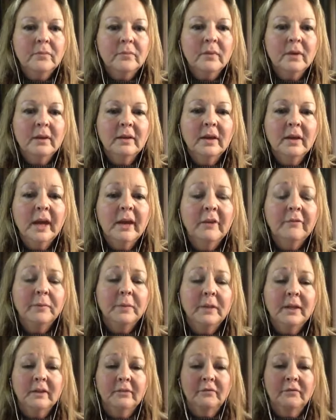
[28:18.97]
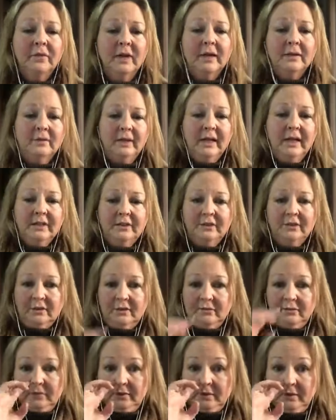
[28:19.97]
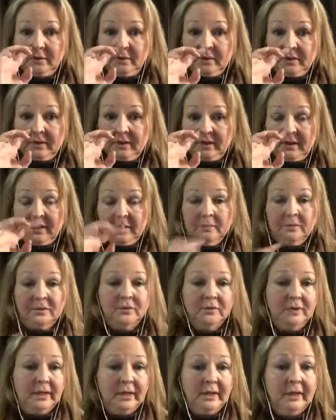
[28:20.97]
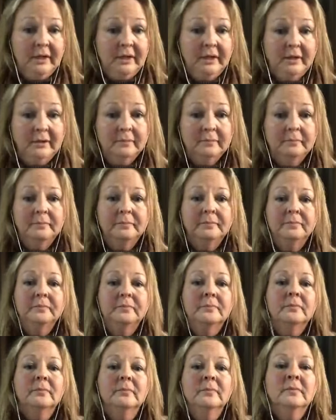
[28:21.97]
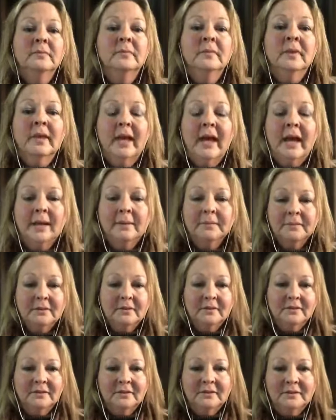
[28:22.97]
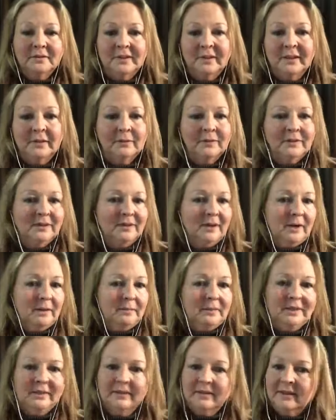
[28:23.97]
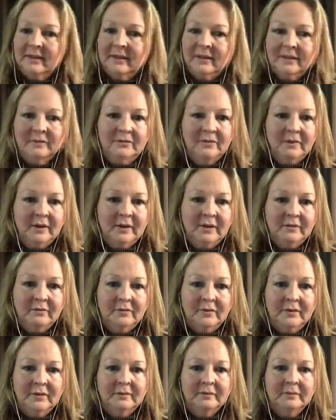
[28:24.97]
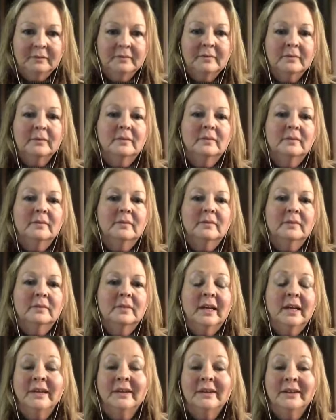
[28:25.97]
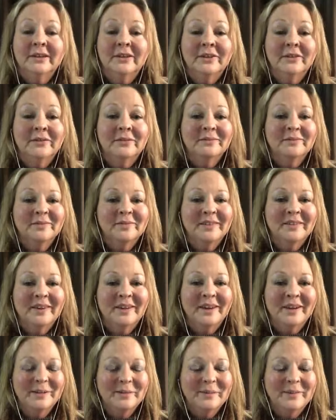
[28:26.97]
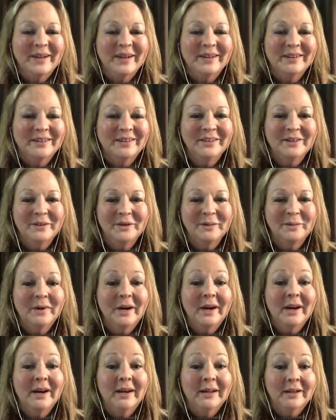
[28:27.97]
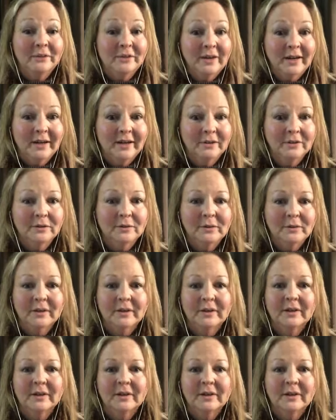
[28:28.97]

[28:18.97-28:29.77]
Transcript: gave me the foundation for the work that I'm doing here. Absolutely, I would not be sitting in front of you telling you all about, you know, my triangle work